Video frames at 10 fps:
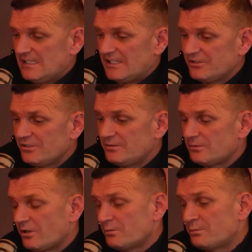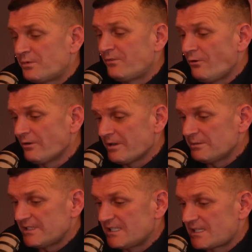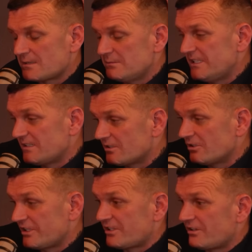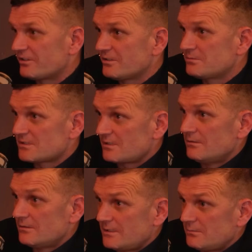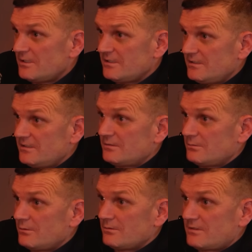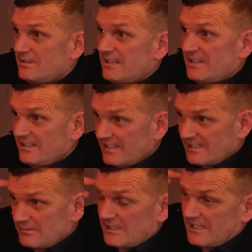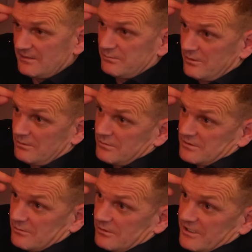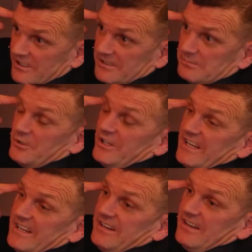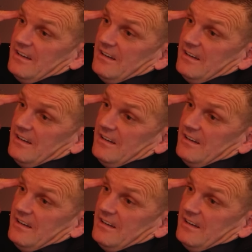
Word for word: and I, I before I went into the meeting, I thought I was the only one in the world that had what was going on in my head,